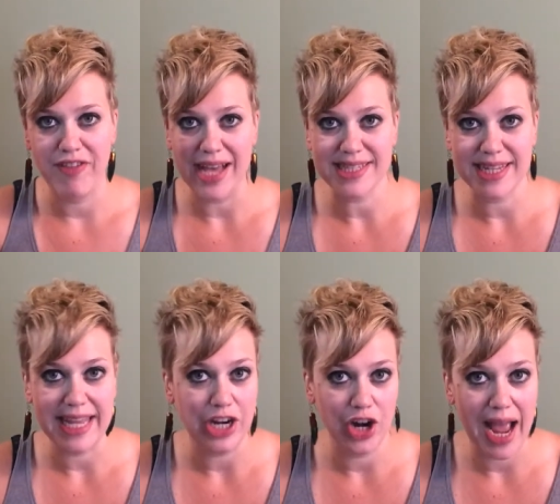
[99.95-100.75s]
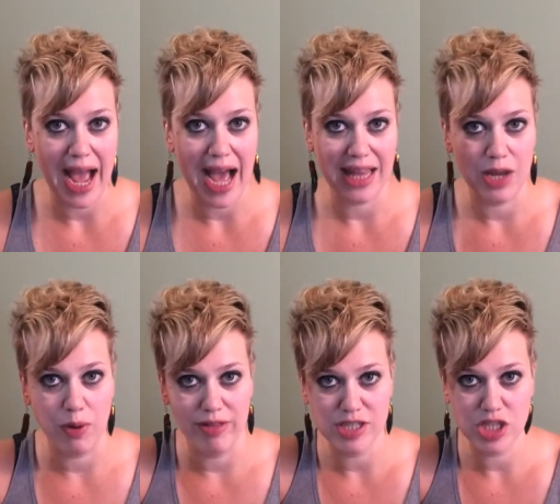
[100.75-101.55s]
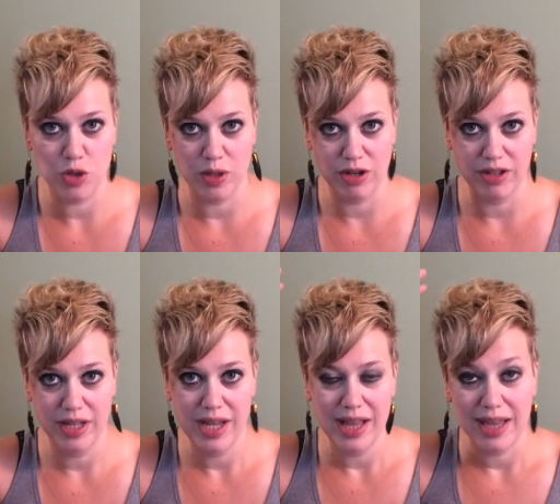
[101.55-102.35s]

fascinator hat, like one of those cute little,